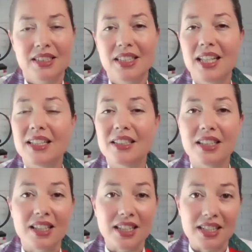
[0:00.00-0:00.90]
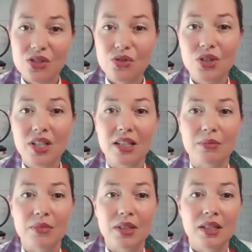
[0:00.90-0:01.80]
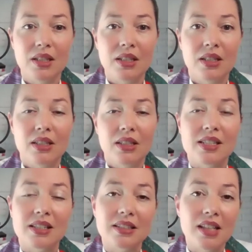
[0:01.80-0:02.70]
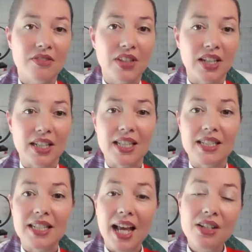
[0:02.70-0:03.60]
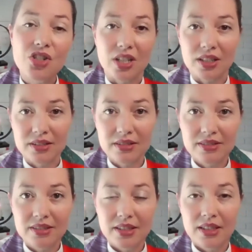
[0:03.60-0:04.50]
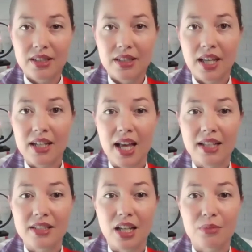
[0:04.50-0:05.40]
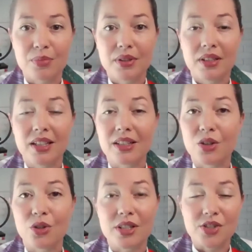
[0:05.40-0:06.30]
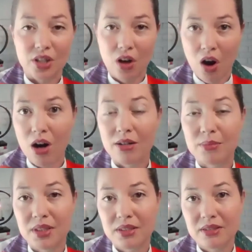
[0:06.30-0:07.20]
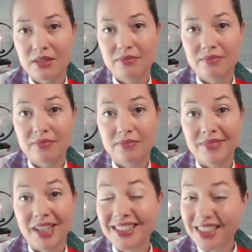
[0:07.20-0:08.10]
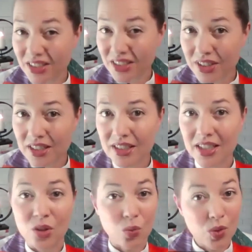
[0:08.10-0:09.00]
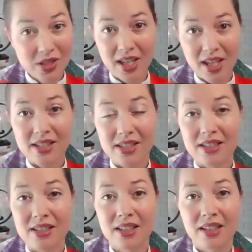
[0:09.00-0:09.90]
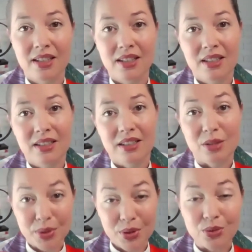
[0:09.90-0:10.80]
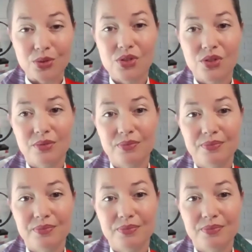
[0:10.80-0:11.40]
Taken to the extreme, this loving intention can end up encouraging harm and even in the worst cases, abuse.